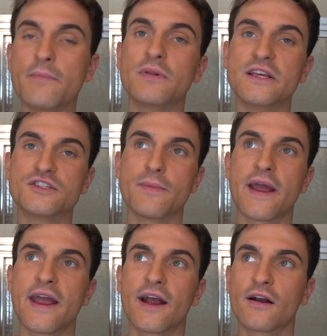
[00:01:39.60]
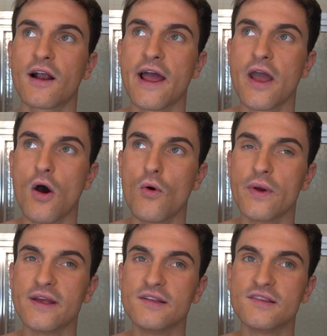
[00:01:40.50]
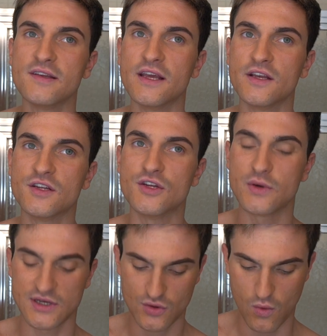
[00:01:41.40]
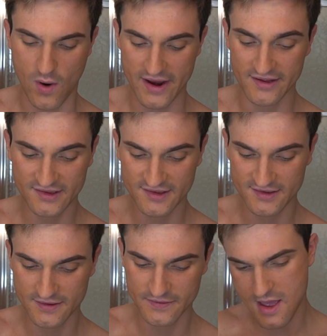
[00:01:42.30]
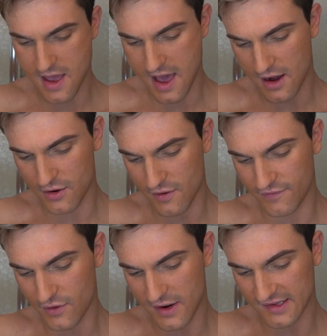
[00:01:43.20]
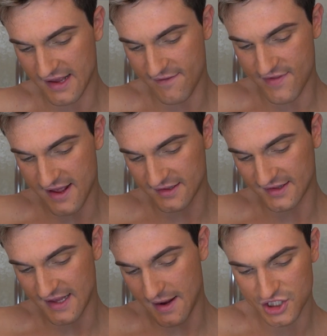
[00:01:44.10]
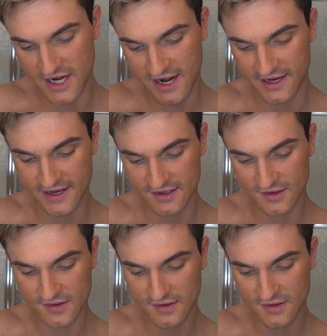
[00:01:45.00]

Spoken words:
bleach my hair, I always need to do it twice. I don't know if you guys have that same shenanigans.